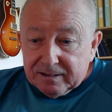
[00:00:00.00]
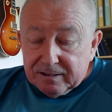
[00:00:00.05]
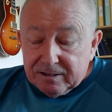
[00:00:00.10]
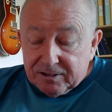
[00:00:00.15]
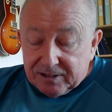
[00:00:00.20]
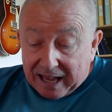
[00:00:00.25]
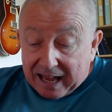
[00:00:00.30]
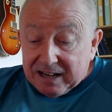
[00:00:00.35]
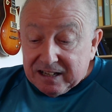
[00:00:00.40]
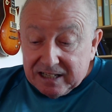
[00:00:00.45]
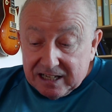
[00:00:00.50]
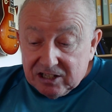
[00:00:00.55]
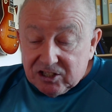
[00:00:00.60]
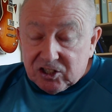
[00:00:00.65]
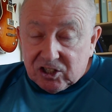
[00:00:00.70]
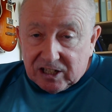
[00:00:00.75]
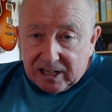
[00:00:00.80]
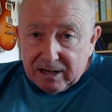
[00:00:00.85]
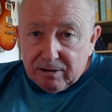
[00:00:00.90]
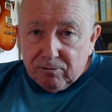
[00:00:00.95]
that needs
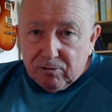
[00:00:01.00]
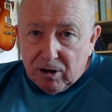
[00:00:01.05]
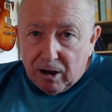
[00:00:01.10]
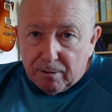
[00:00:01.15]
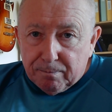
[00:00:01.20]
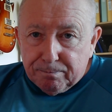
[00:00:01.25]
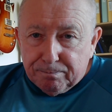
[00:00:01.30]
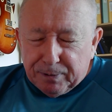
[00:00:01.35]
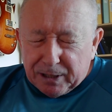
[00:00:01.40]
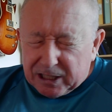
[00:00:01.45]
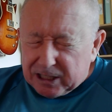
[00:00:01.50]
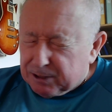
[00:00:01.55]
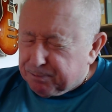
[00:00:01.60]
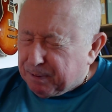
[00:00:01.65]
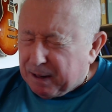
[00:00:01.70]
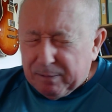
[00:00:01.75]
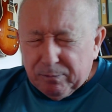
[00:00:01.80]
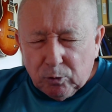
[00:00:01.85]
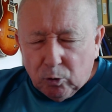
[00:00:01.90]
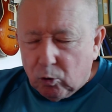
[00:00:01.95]
clearing up, because
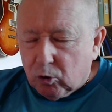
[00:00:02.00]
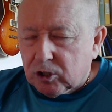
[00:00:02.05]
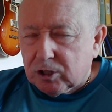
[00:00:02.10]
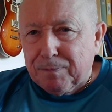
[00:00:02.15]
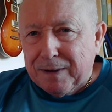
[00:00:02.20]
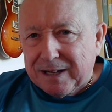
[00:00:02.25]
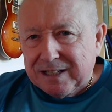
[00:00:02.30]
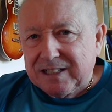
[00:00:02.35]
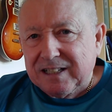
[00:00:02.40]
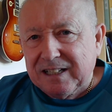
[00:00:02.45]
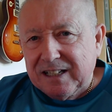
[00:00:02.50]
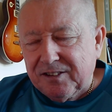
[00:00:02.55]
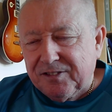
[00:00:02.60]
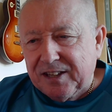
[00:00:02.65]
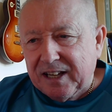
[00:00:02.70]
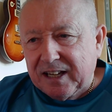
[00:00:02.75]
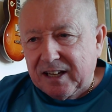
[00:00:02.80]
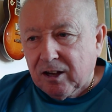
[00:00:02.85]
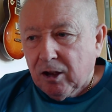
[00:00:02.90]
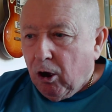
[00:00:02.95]
people automatically
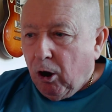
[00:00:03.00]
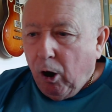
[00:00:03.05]
think,